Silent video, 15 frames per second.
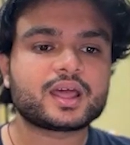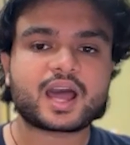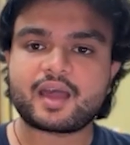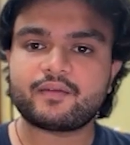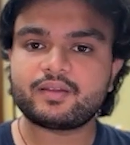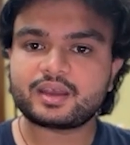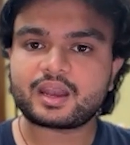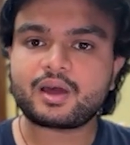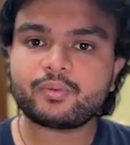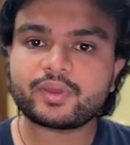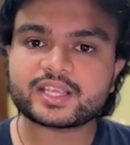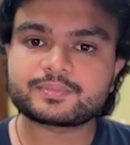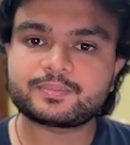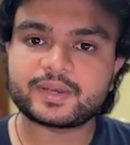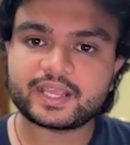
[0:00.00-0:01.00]
I will now
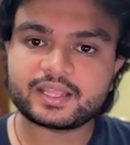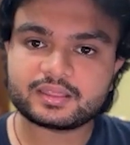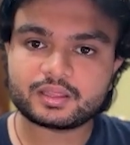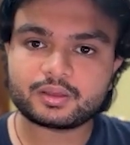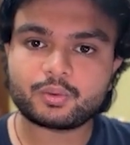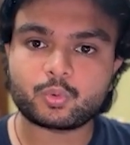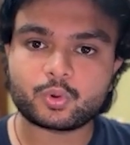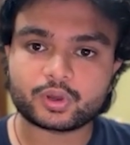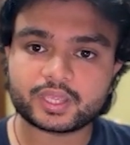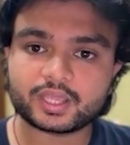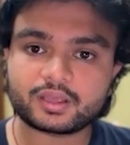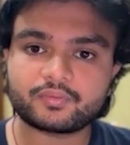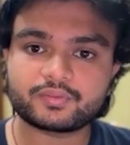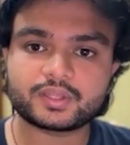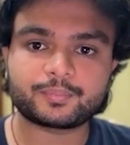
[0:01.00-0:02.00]
explain the
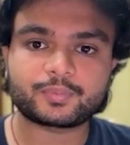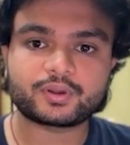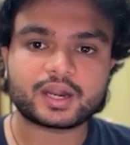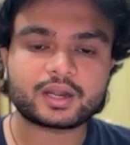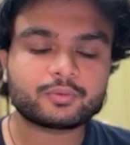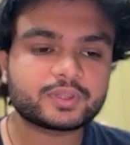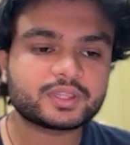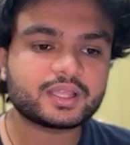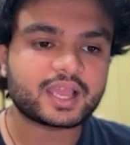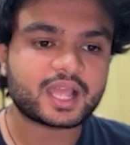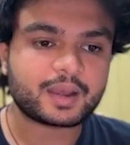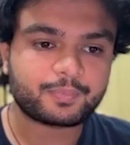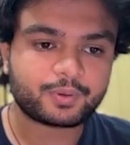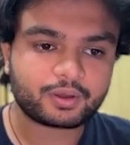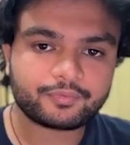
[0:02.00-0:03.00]
working of the product with the
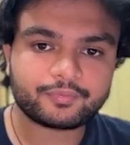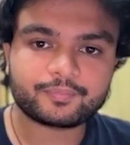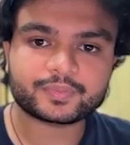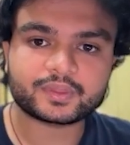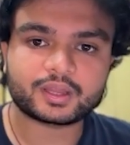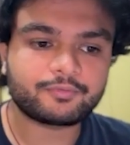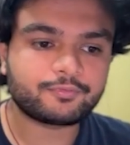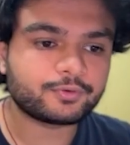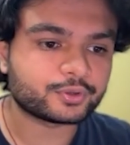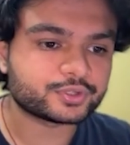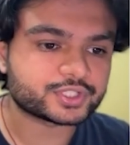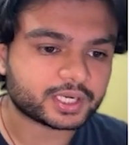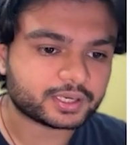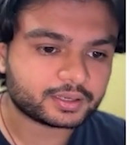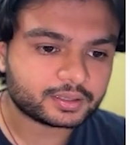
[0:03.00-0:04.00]
help of a flowchart.